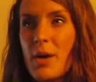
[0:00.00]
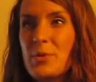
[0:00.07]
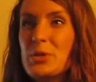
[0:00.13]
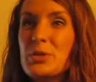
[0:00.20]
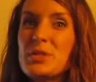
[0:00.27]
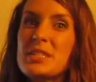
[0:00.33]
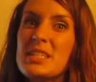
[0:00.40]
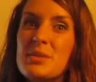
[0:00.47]

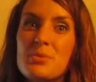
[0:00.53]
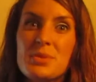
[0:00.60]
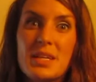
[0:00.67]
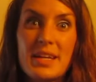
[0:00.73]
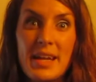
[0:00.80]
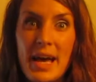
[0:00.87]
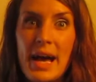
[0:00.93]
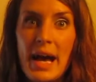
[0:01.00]
who seems
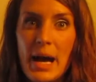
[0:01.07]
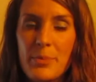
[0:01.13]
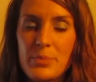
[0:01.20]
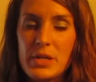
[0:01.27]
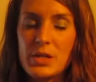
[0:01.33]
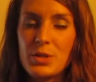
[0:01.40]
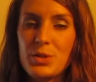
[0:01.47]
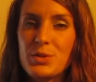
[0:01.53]
unhappy
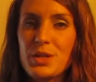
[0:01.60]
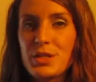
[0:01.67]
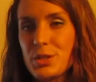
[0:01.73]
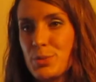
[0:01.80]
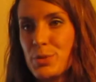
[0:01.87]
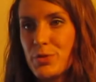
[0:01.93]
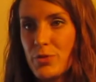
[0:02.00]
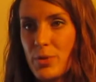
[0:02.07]
and who doesn't
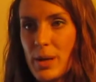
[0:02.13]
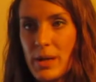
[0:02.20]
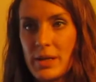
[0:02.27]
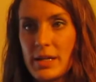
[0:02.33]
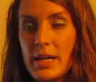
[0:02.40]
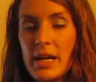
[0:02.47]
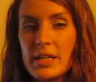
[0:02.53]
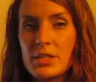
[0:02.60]
move around
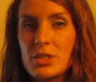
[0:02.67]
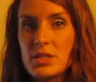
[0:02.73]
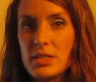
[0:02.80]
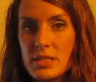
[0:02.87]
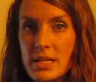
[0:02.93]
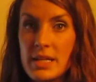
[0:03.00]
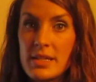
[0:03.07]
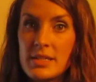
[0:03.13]
and kind of just
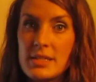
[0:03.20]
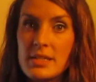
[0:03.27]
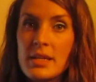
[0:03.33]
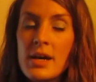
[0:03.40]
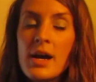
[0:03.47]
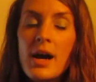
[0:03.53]
stands